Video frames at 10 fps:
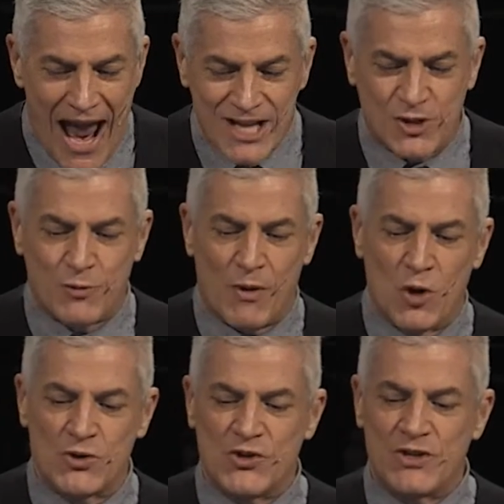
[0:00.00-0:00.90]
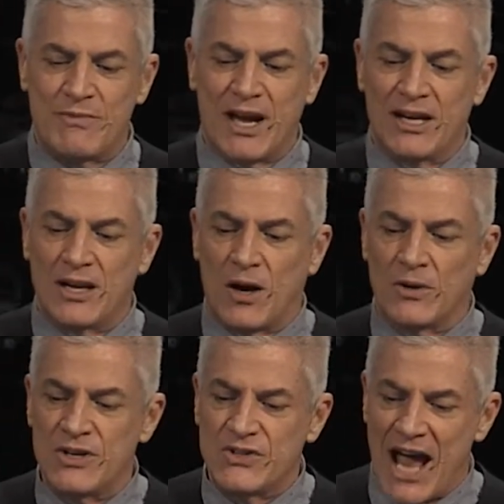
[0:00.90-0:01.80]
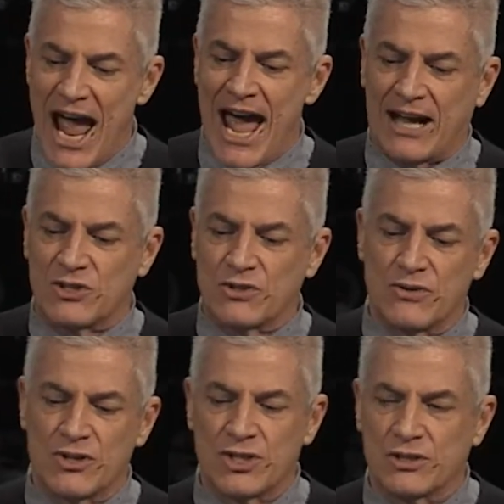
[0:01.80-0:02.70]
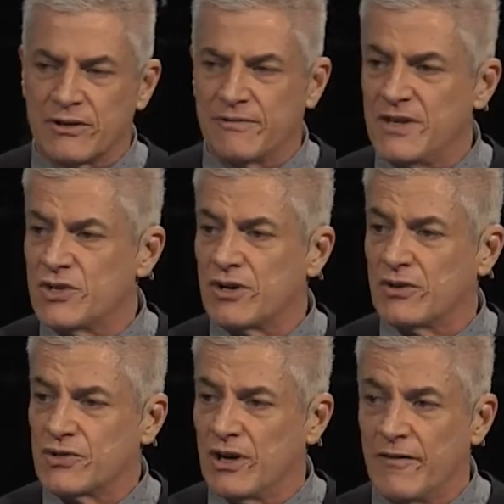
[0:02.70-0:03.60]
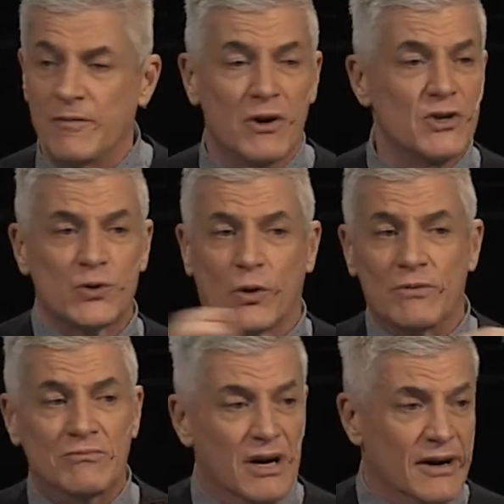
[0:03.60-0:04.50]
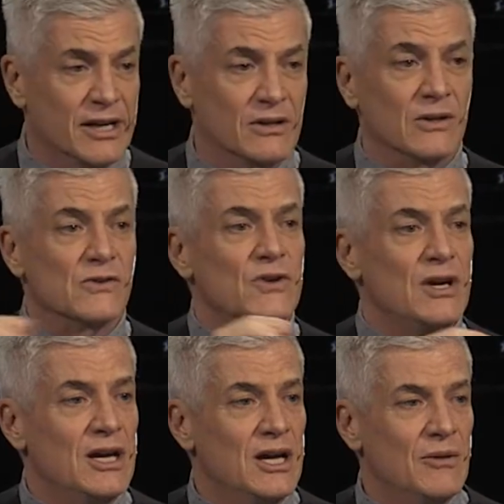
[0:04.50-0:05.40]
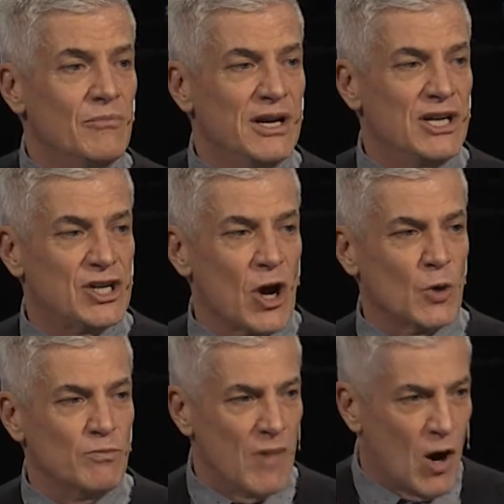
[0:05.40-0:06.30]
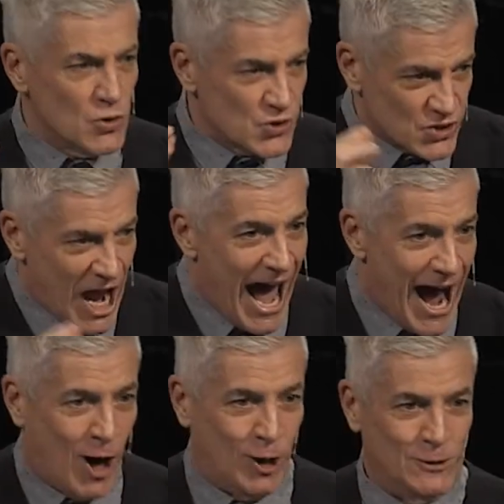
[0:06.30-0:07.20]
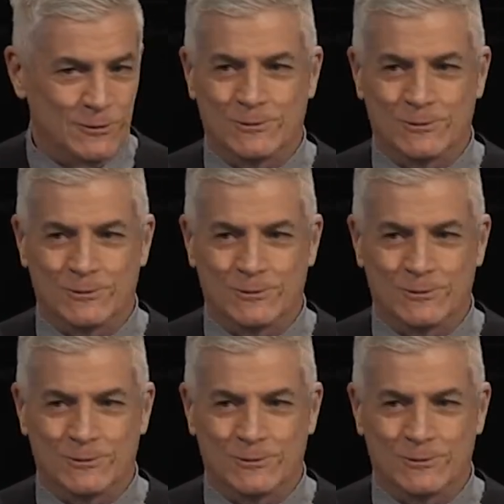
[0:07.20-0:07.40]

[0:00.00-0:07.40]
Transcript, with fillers: ways to Moses, he made known his acts to the children of Israel. So everybody saw the miracles, but he showed Moses how.